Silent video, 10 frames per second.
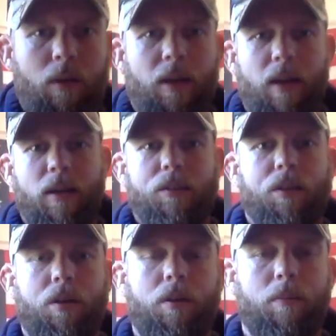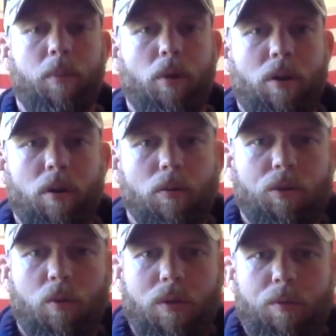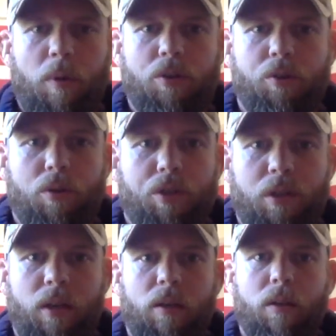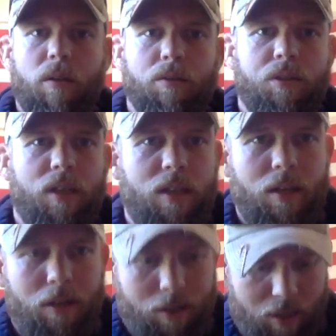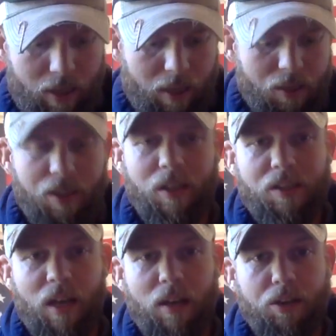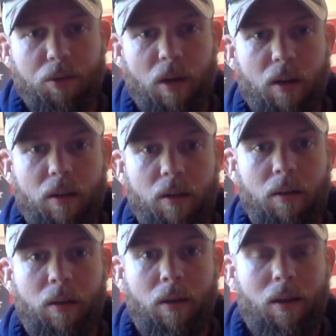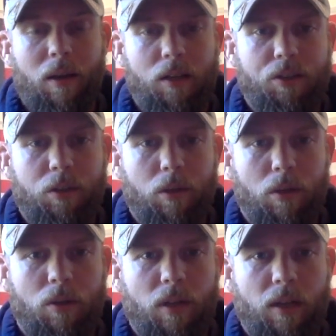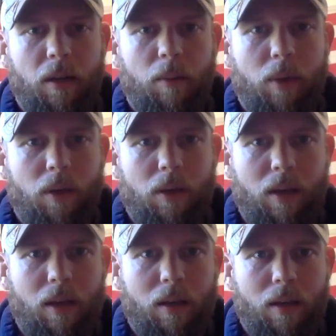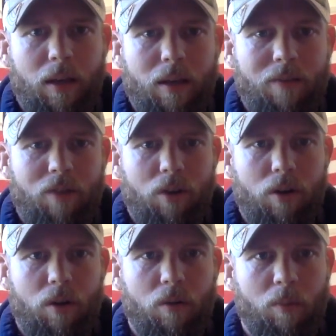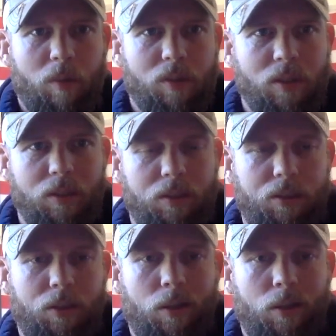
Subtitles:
Hey guys, Brody here with Squid's Pressure Washing LLC, Kansas City's highest rated exterior cleaning company and a veteran owned business.